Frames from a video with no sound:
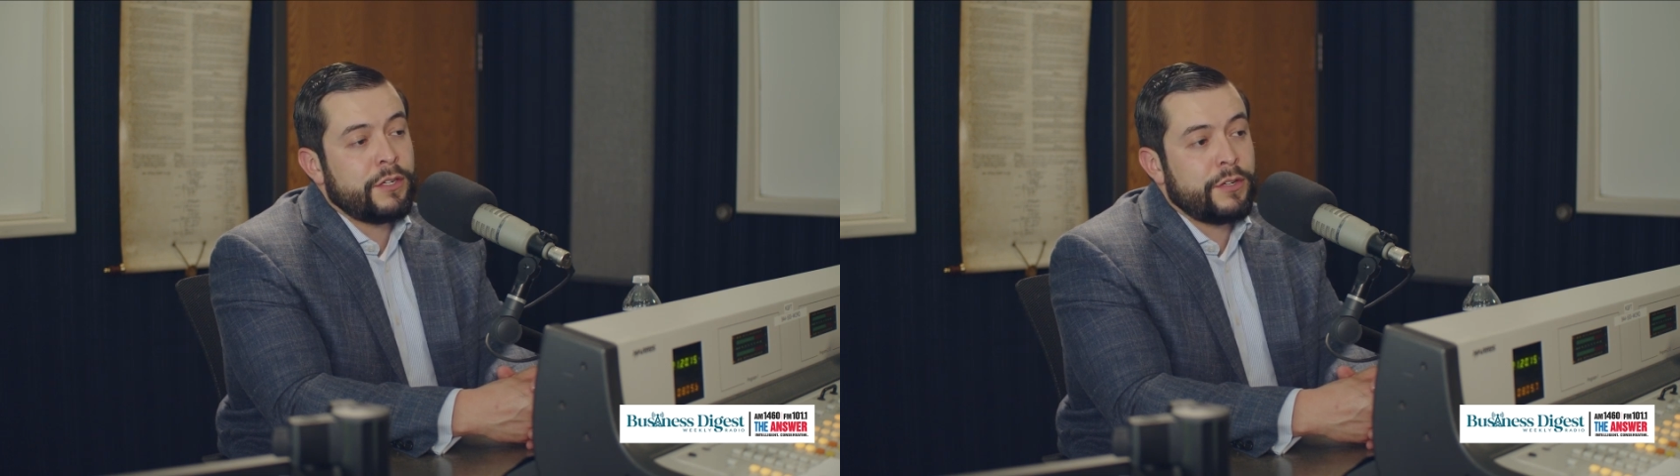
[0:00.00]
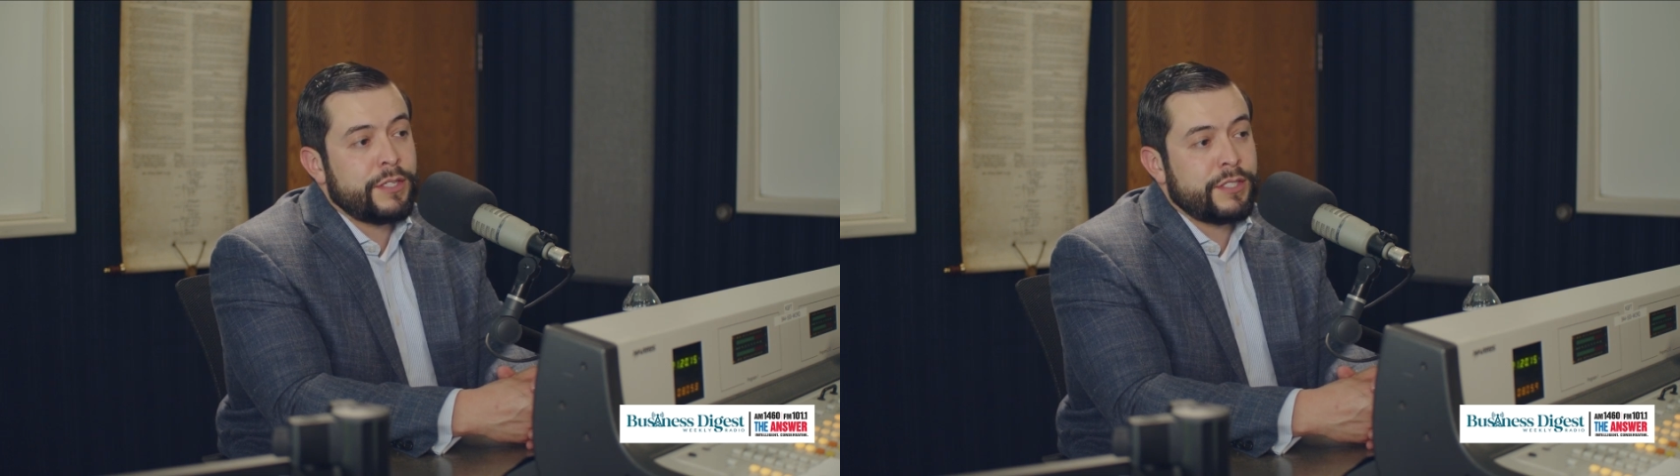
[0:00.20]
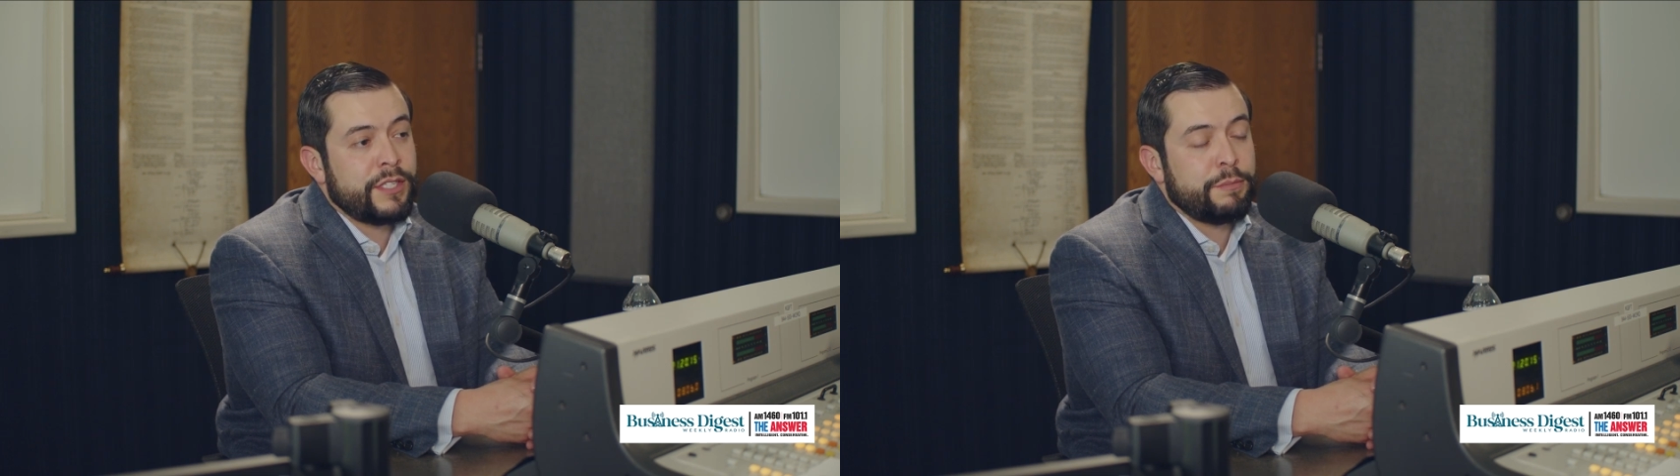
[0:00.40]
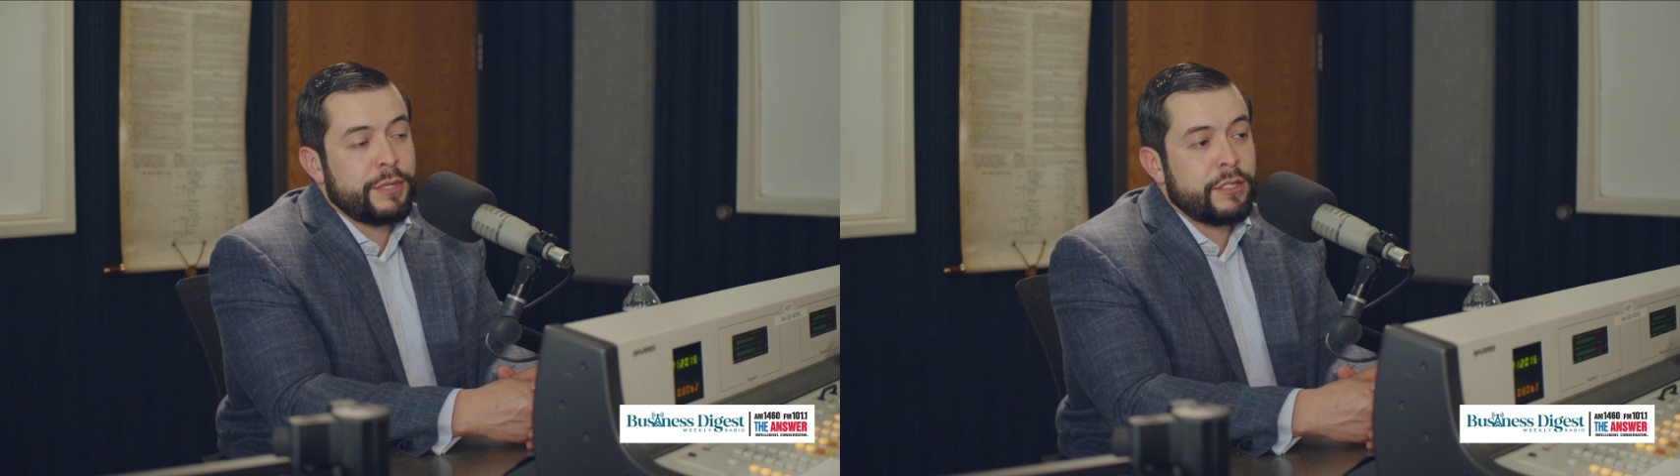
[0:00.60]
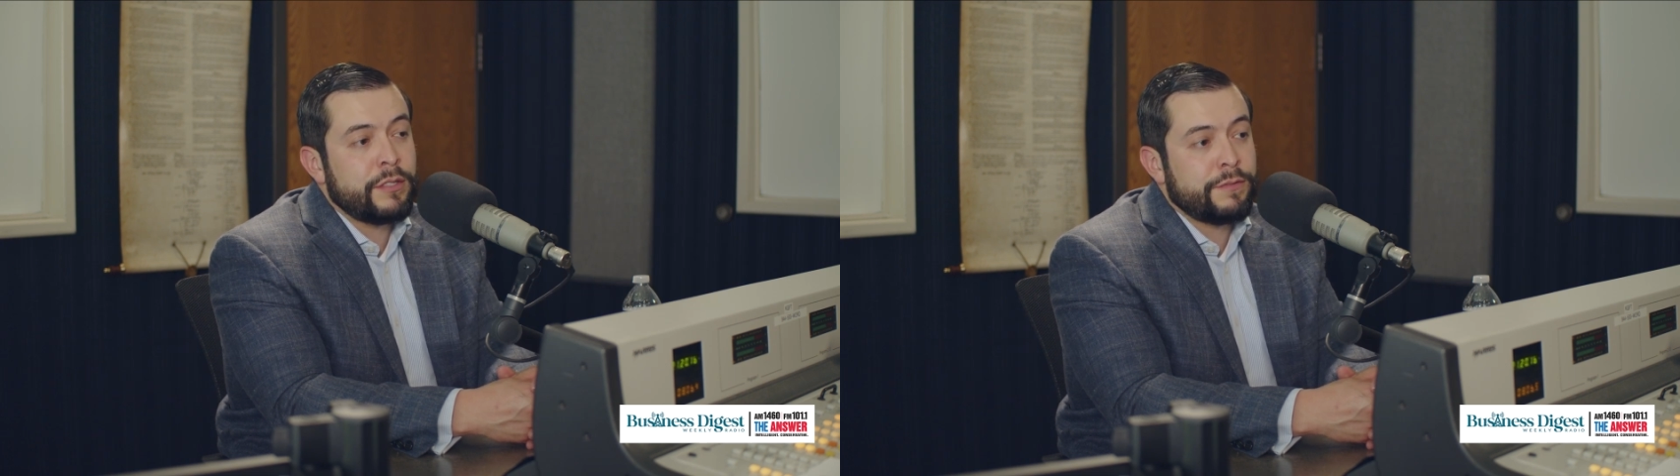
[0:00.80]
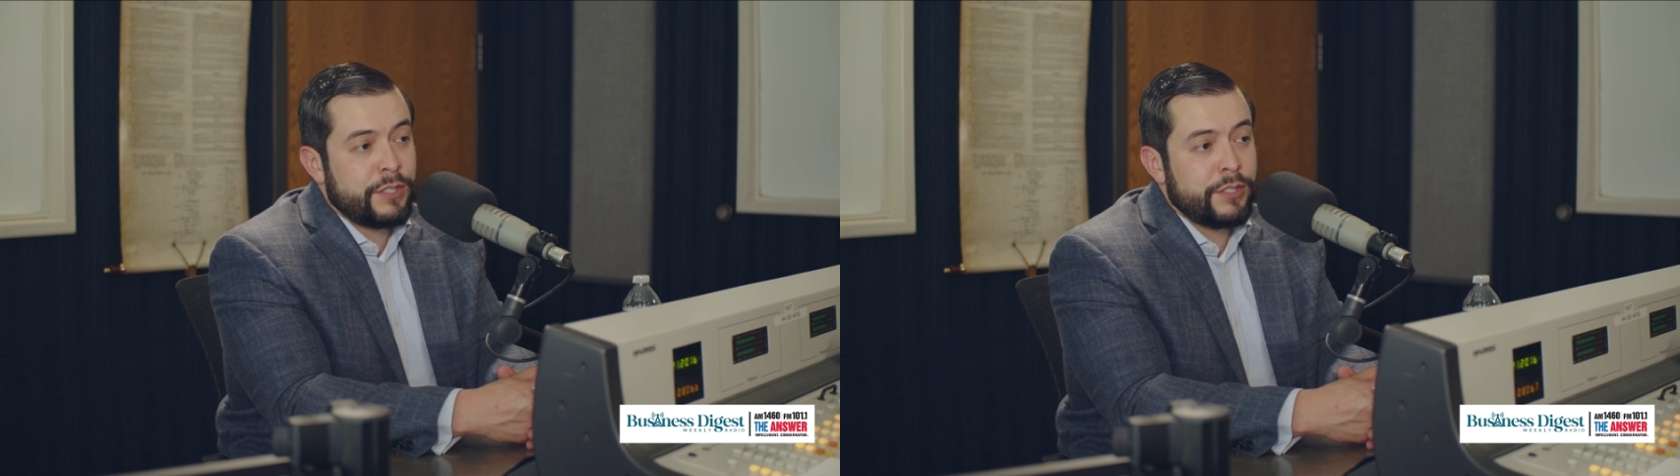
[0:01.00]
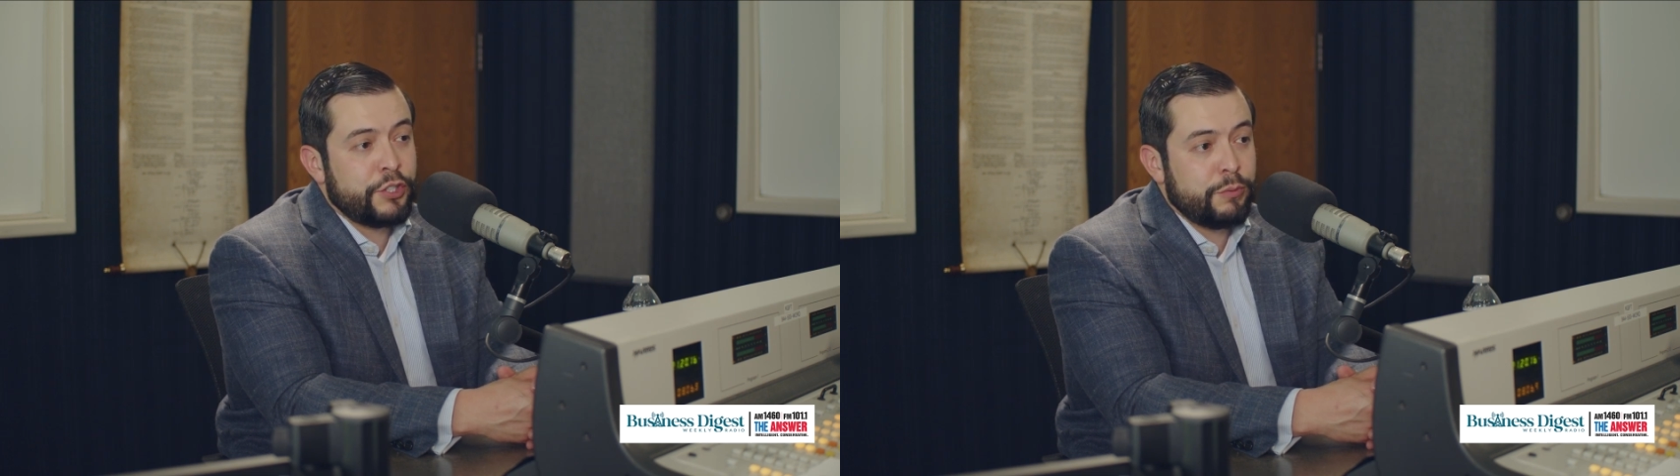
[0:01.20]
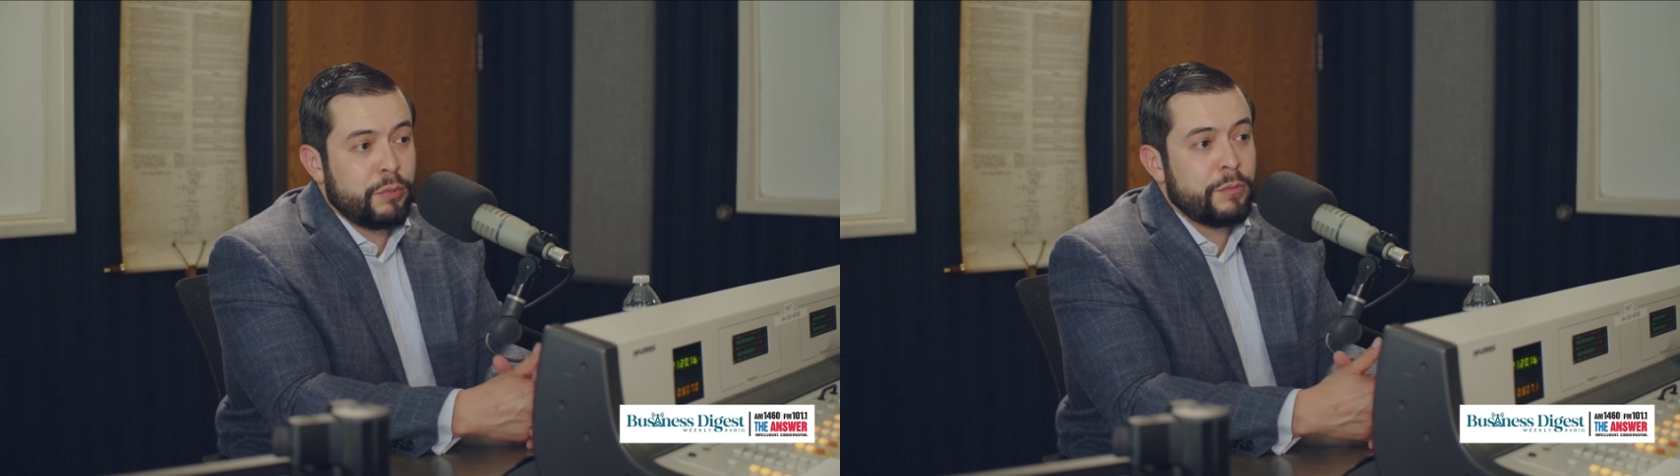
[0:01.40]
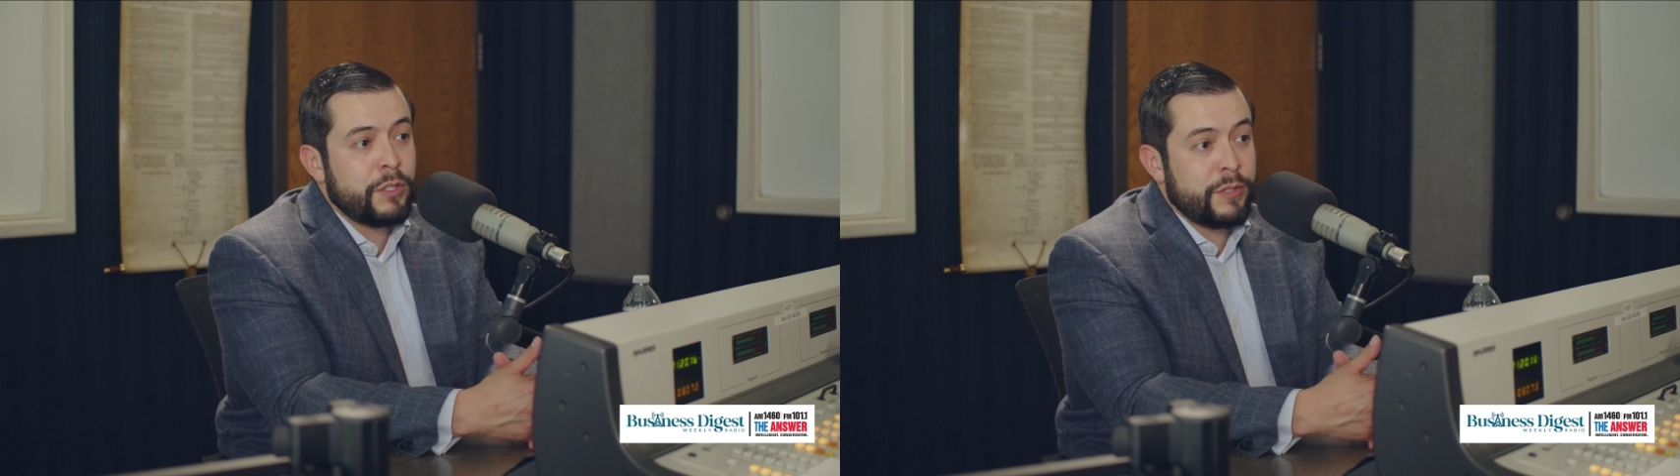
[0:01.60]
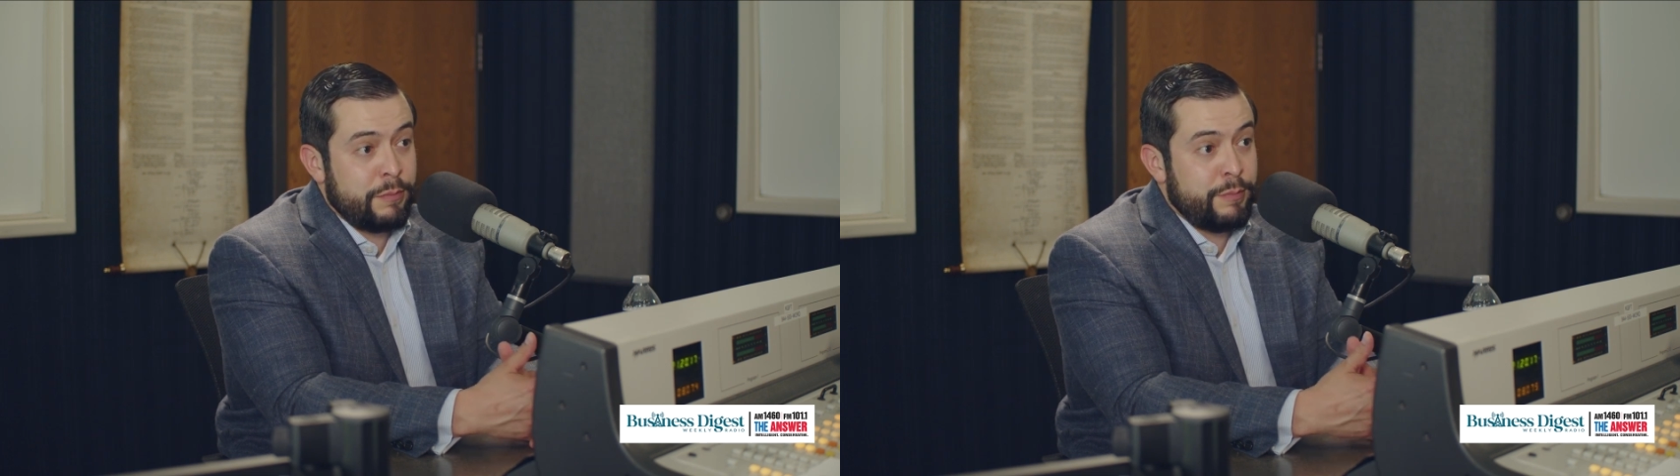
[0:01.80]
increase the appeal of
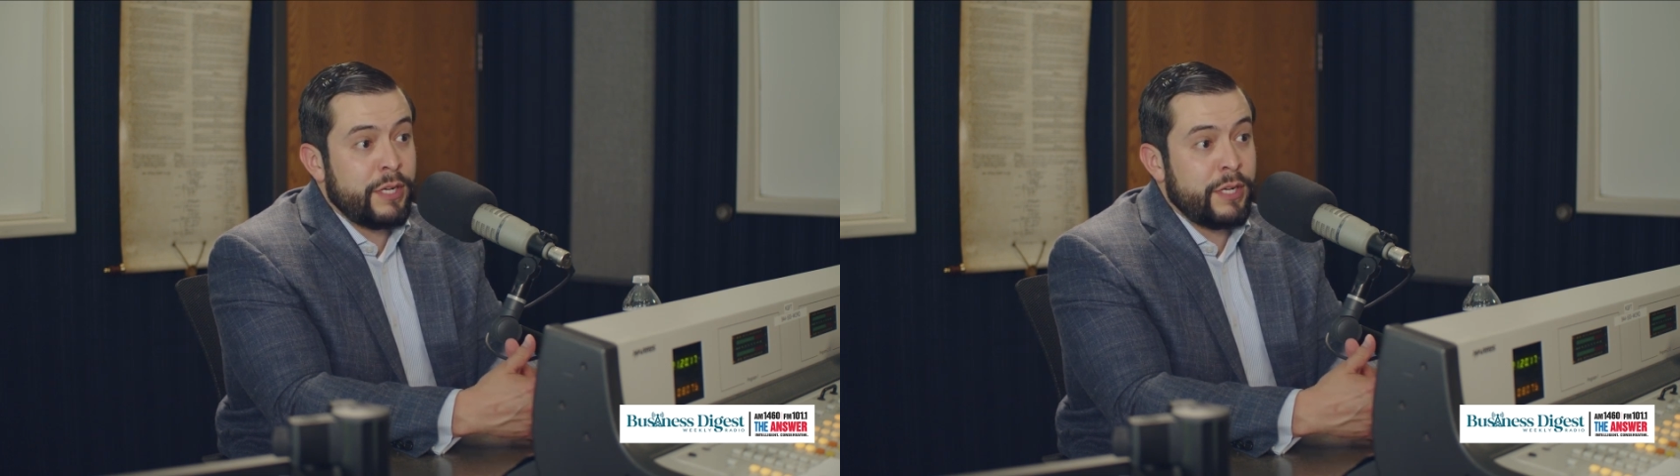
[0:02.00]
CSU-Pueblo in a